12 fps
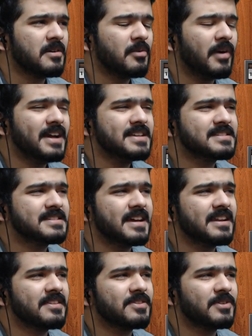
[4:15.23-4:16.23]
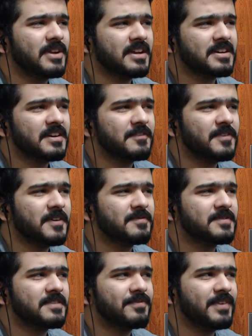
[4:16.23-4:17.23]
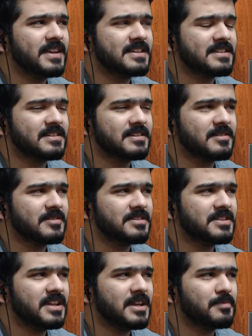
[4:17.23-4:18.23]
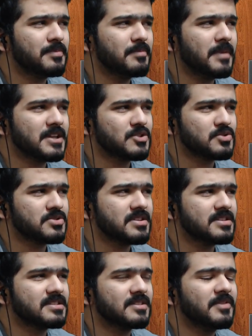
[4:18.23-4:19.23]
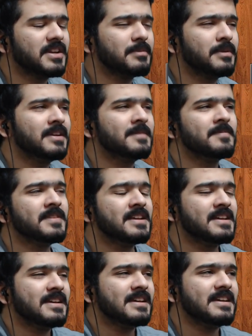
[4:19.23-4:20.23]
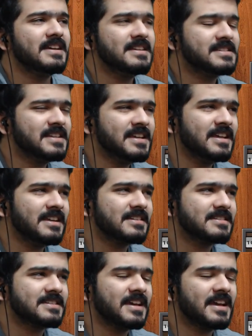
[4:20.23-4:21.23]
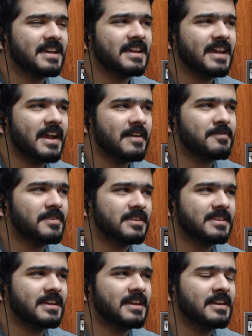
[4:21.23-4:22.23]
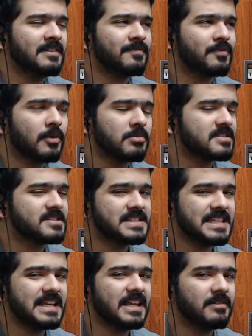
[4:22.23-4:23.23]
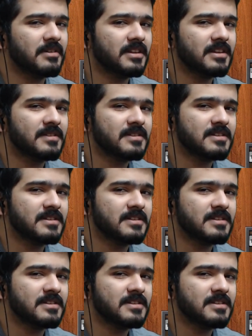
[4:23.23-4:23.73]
Why is there a 350 feet deep metro station? Wait a minute. Is he taking everything from the sea level?